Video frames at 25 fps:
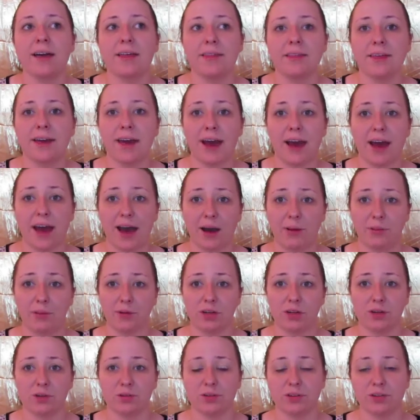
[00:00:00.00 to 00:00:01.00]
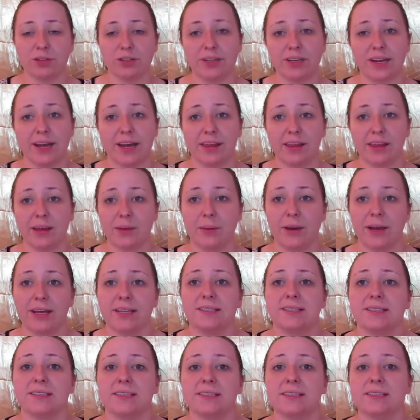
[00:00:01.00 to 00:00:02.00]
that I would use on a daily
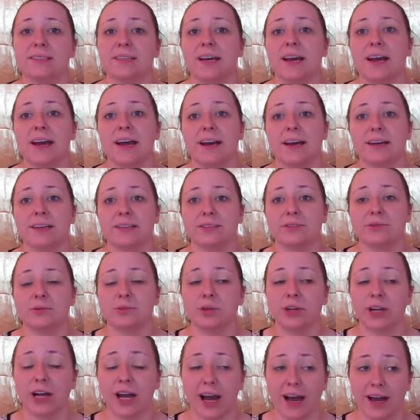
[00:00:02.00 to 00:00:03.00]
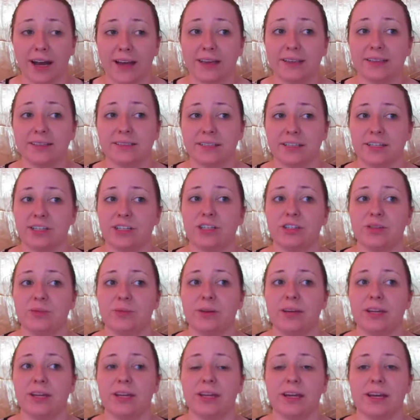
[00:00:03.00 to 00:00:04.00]
basis that has what I consider to
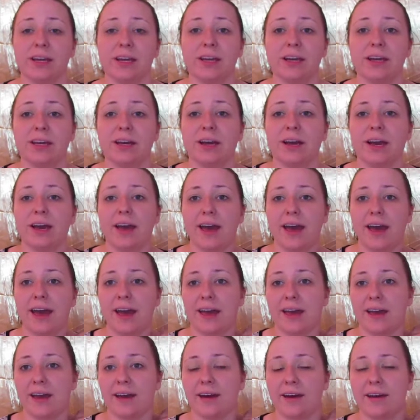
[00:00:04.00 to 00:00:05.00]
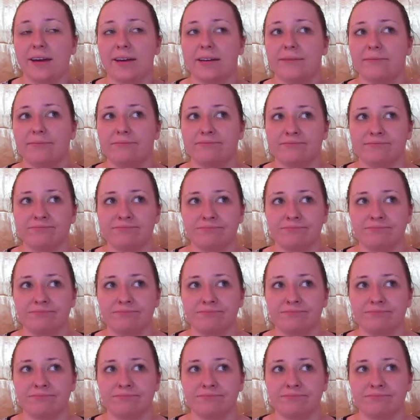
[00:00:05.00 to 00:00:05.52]
be a uh,